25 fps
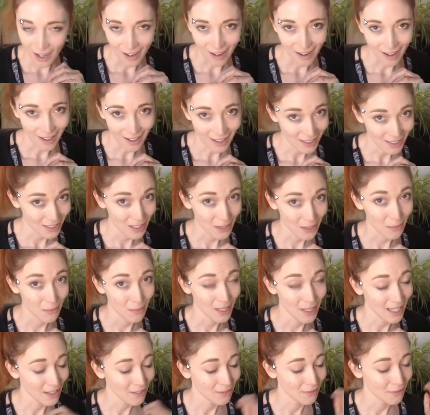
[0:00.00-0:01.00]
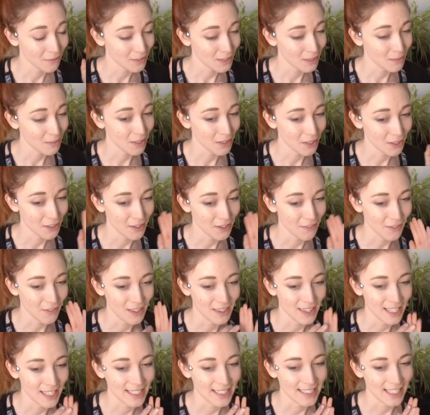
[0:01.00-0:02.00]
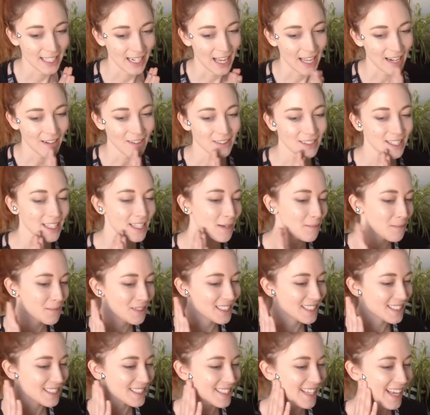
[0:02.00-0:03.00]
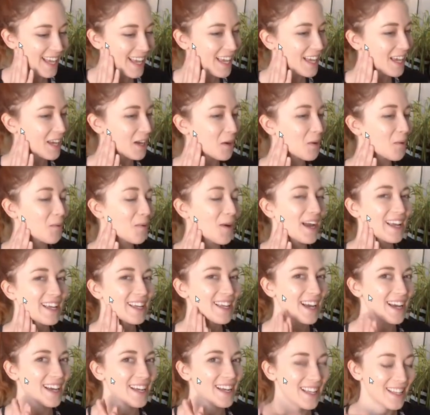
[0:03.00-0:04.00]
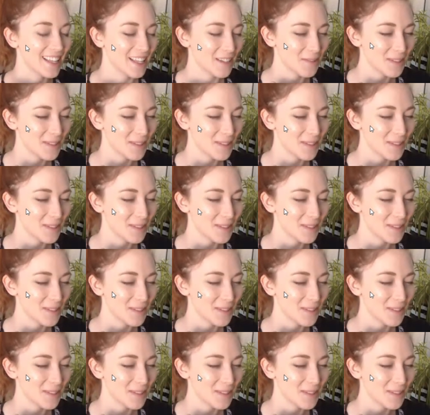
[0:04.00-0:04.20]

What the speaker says: honestly, we have some other fun things that I don't think I'm going to say quite yet. I think